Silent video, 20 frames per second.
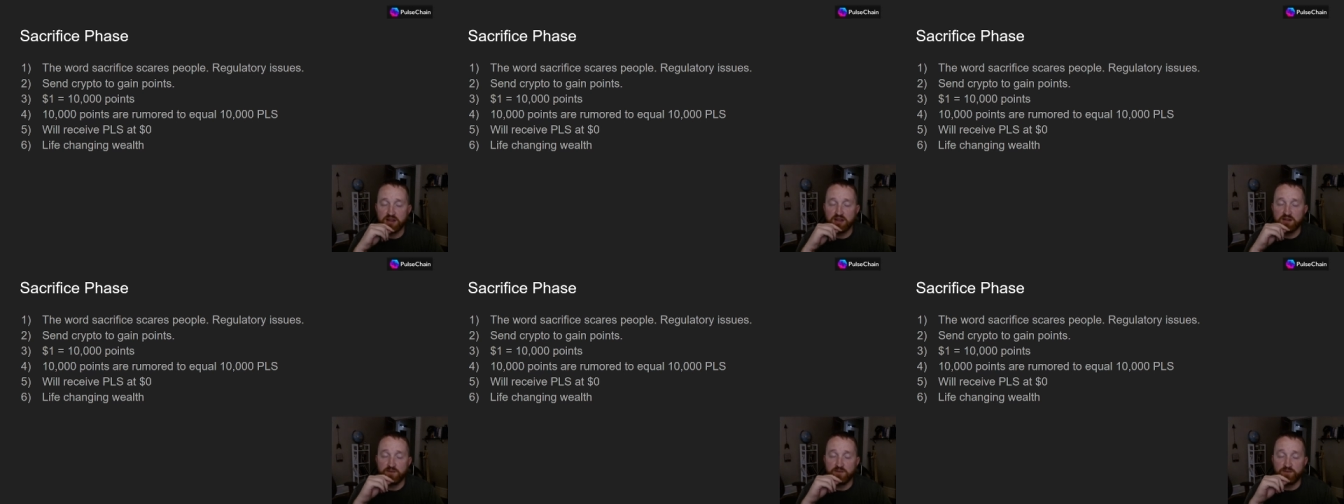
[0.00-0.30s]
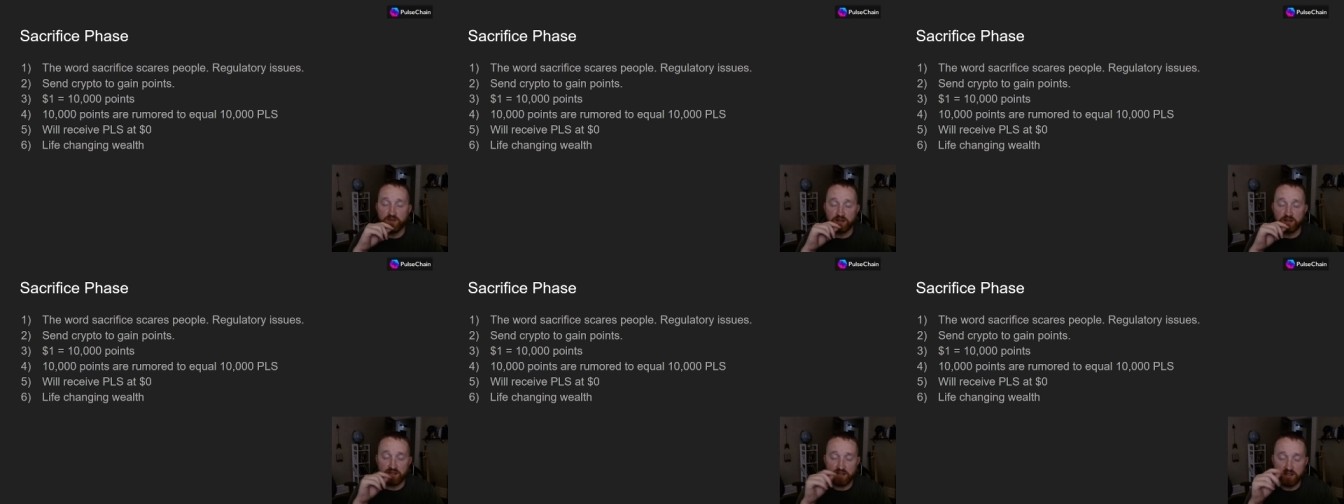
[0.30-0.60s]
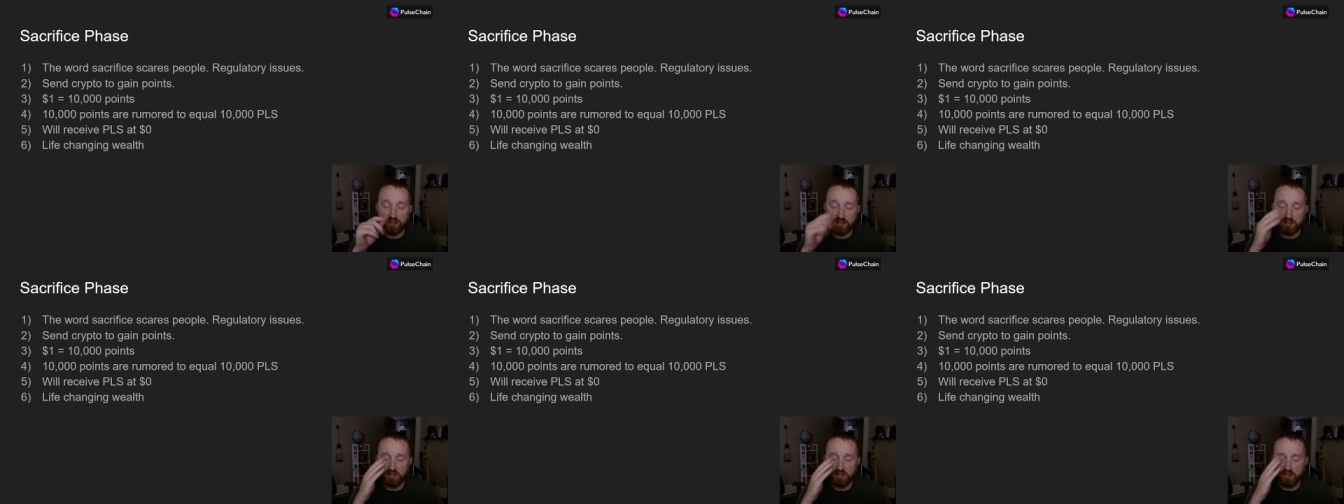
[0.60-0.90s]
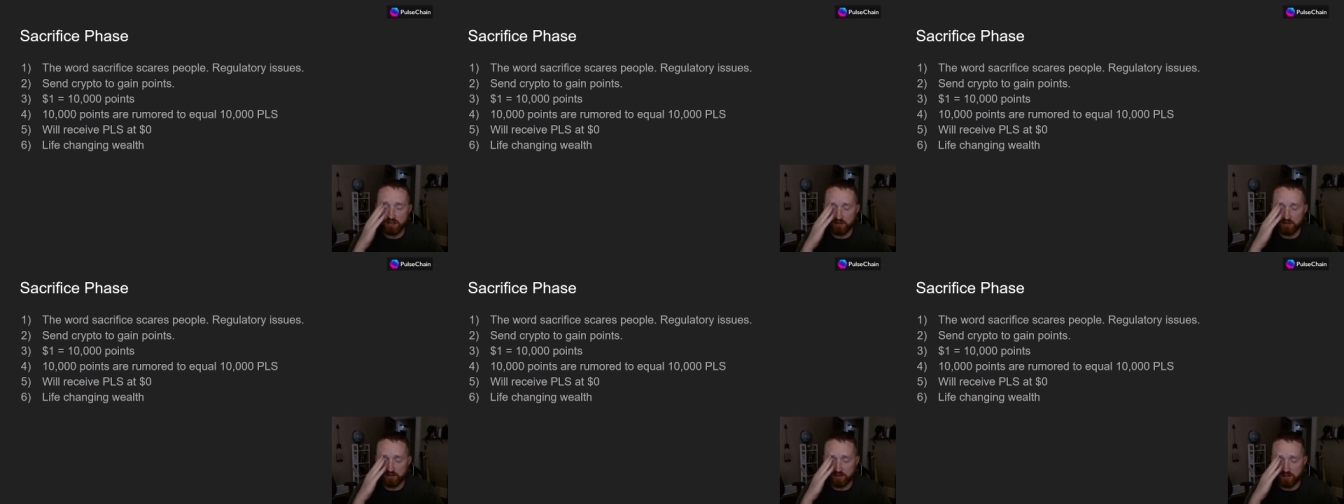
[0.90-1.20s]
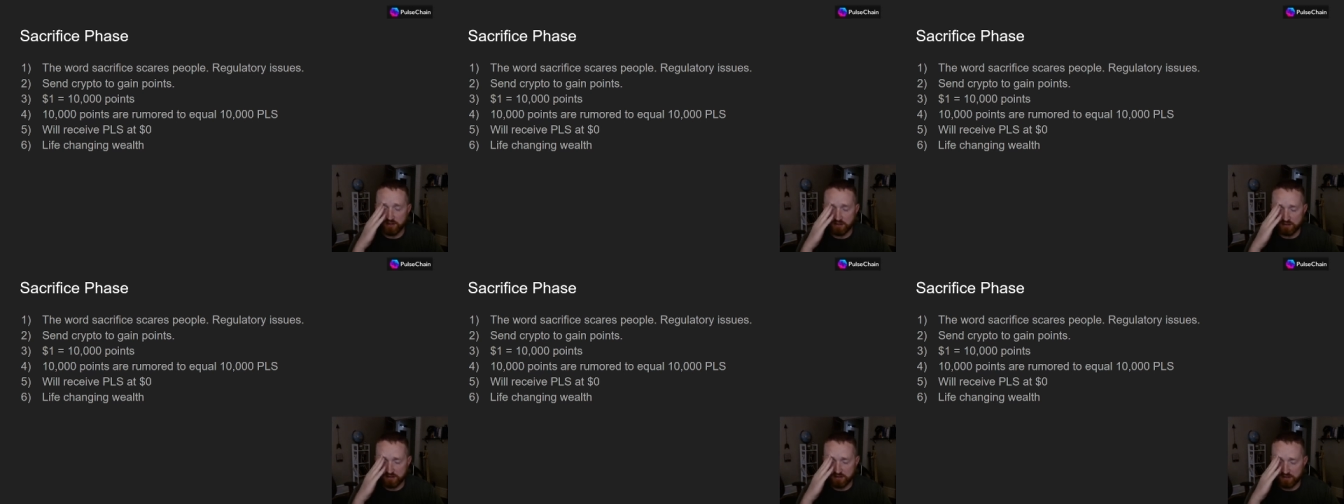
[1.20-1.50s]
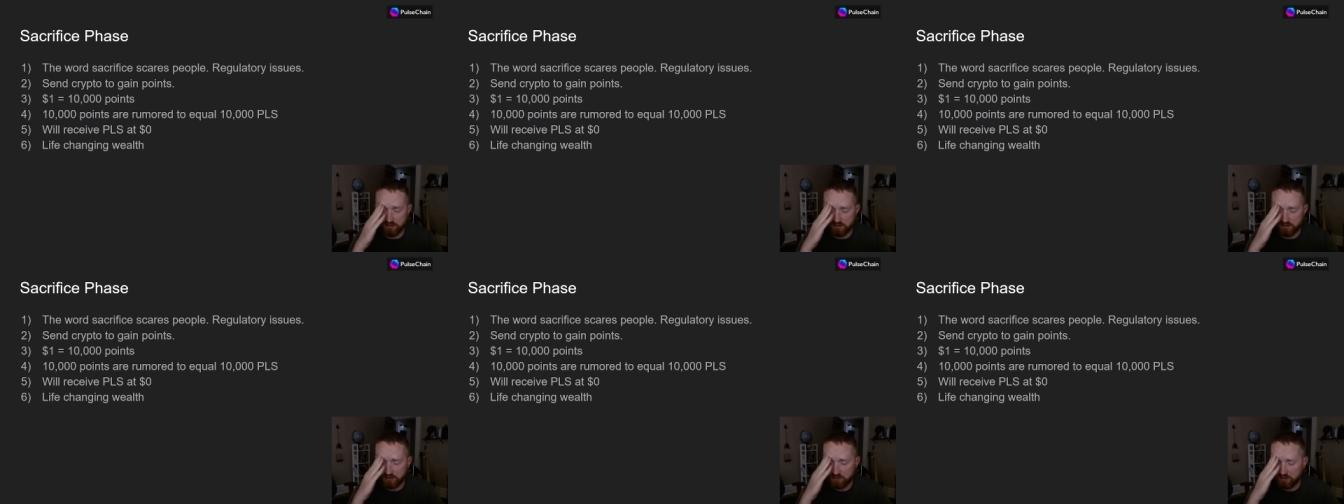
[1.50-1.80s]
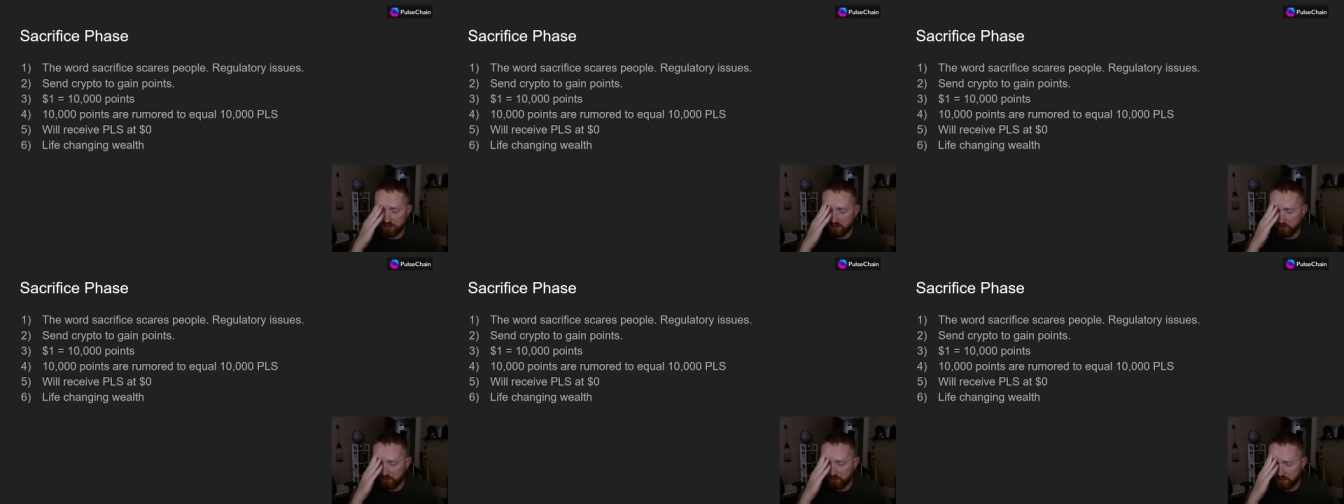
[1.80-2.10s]
The key here is, this is
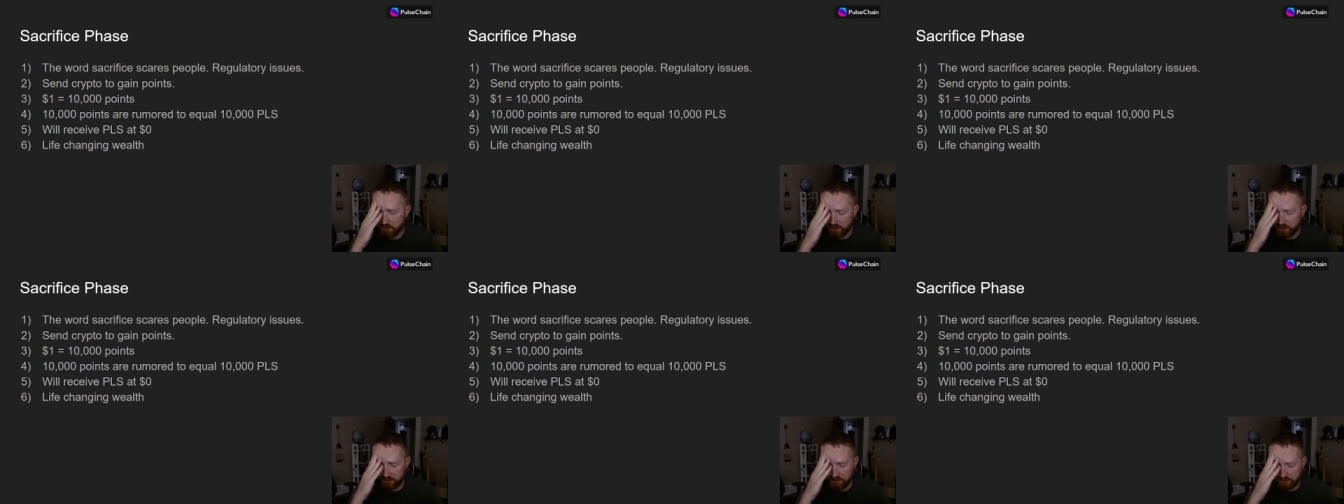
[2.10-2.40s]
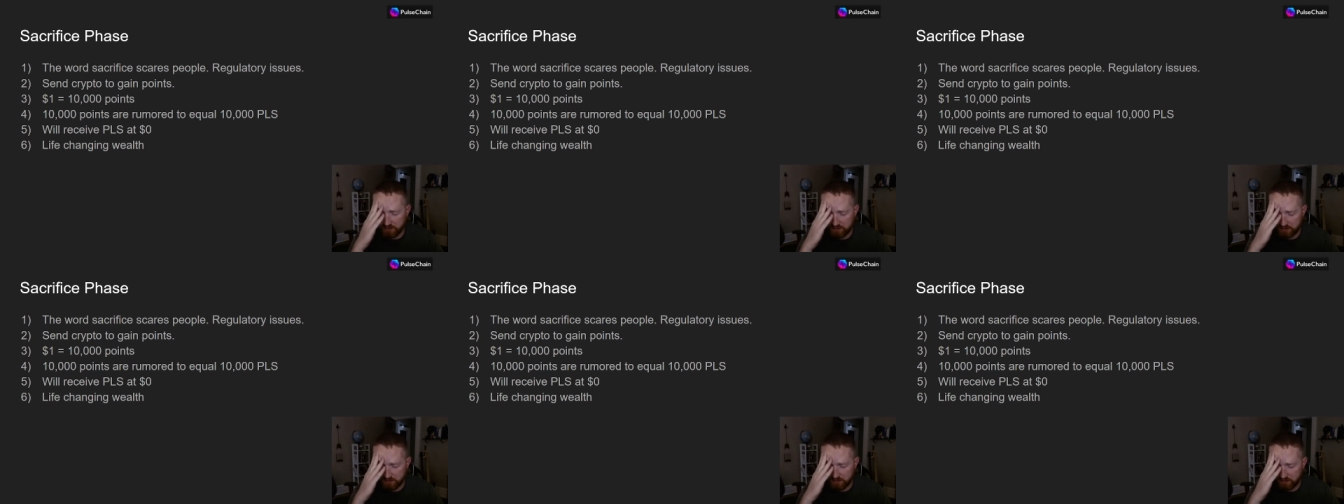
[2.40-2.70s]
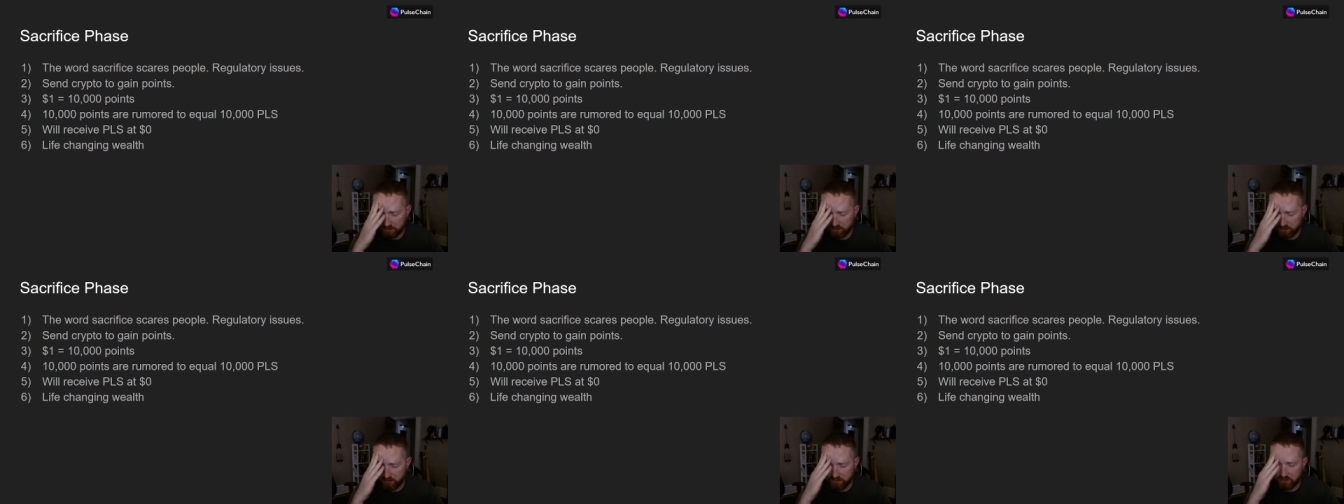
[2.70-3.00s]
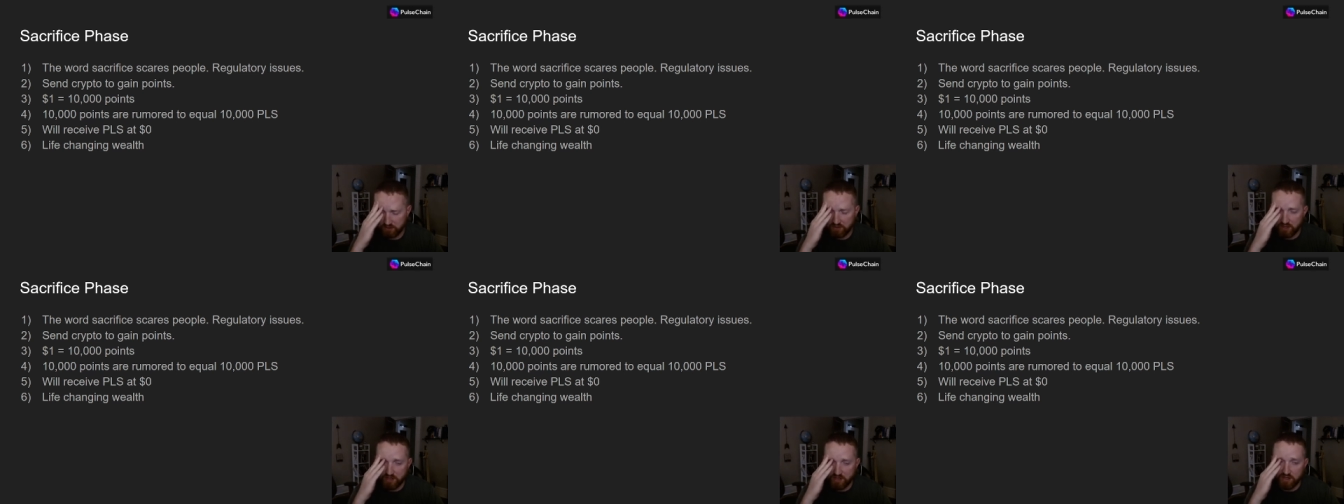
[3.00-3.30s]
so big. This is huge.